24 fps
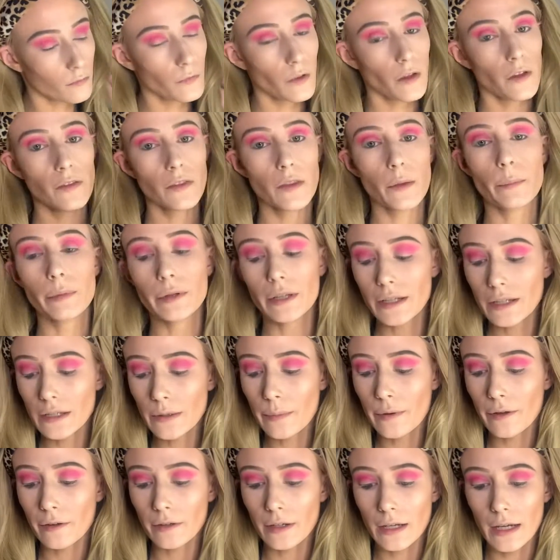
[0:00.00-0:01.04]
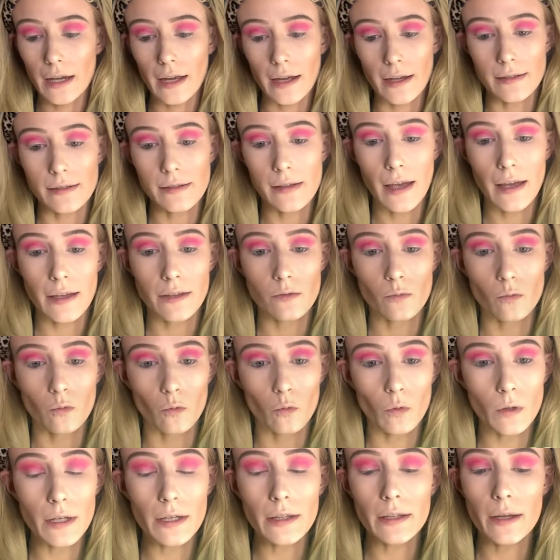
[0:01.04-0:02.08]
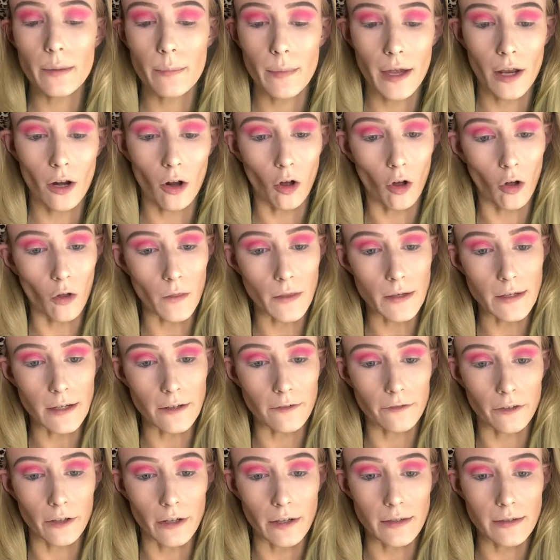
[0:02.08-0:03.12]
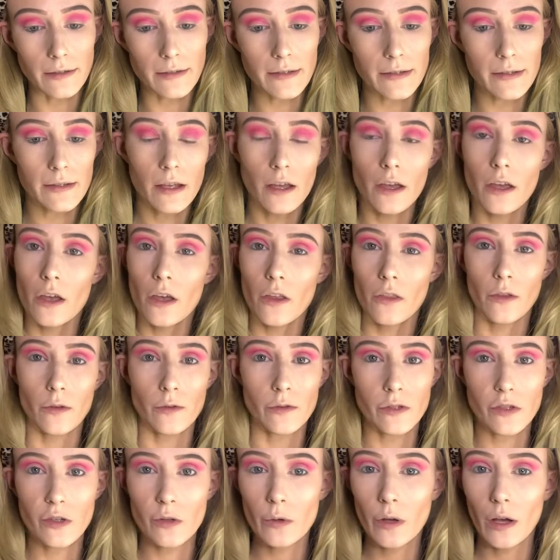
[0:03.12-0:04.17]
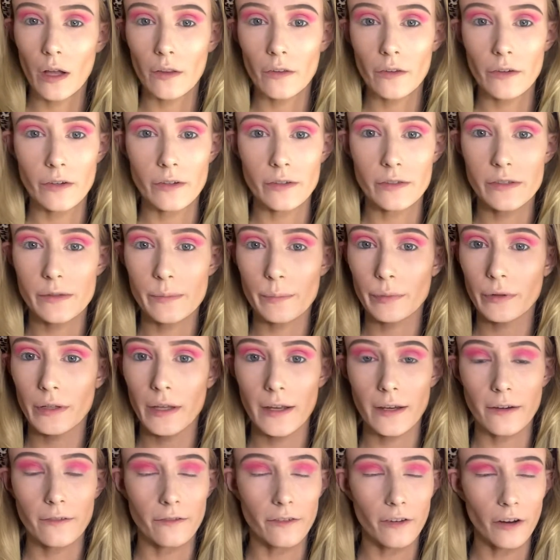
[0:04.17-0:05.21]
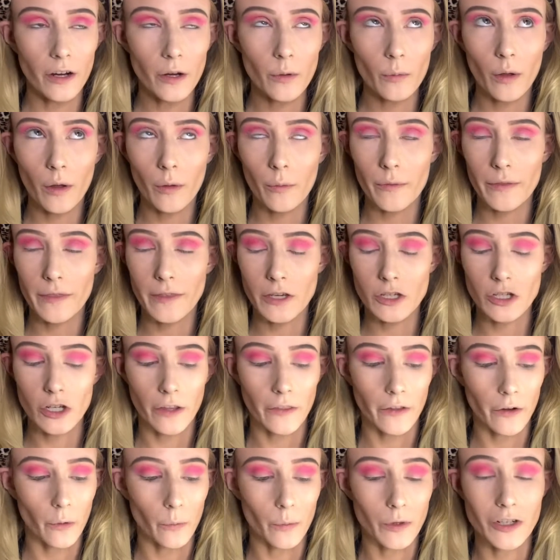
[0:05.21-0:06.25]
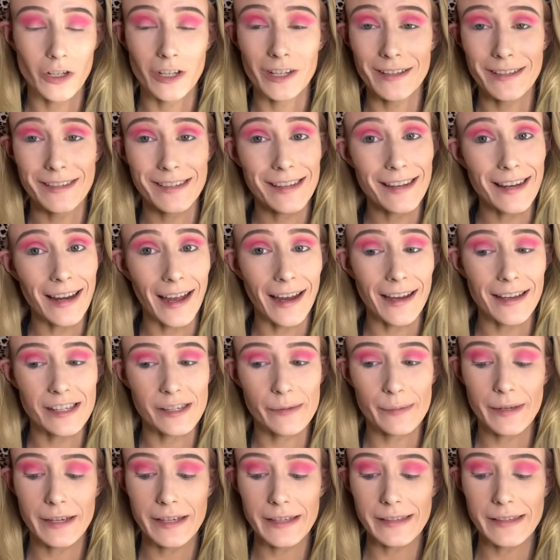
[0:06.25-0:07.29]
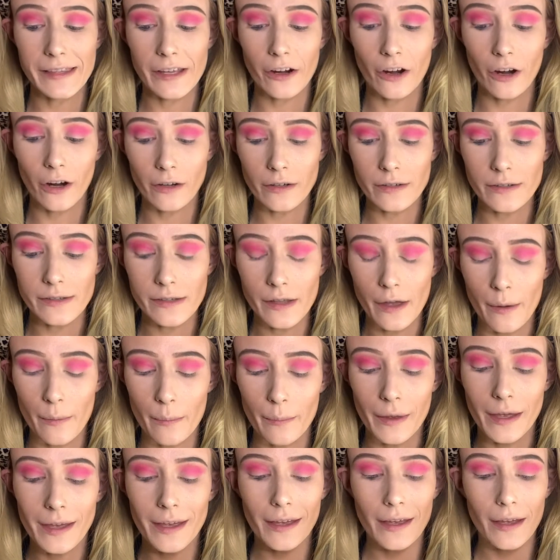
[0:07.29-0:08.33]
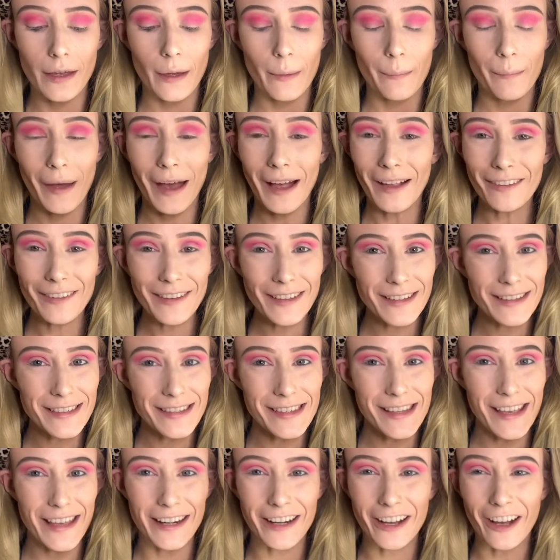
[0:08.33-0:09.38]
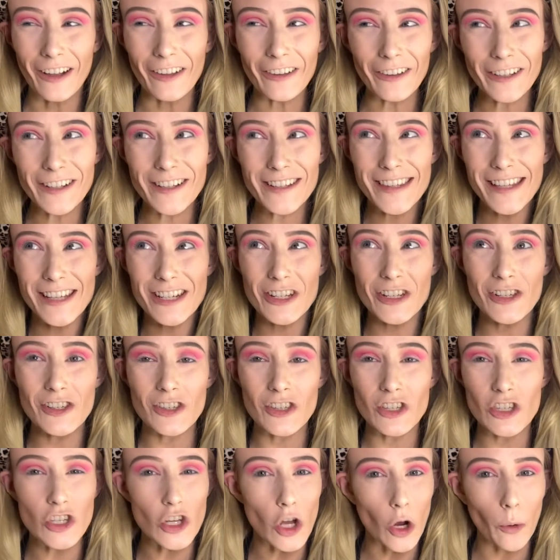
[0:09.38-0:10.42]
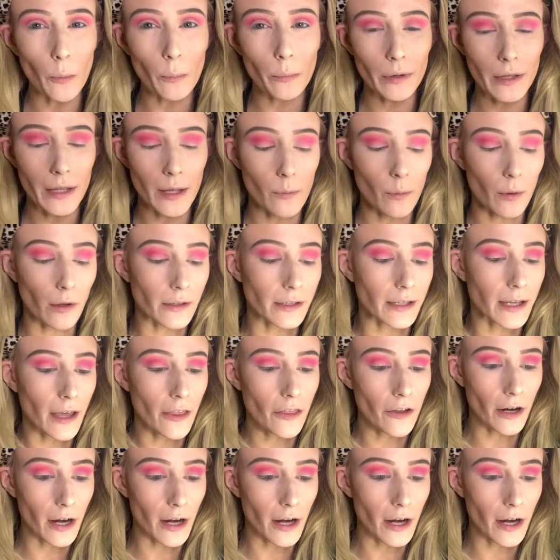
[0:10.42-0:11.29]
The blendability, guys, has really made all the difference. Those two colors played very well with each other, which is nice because there are some palettes and colors that just don't play well together.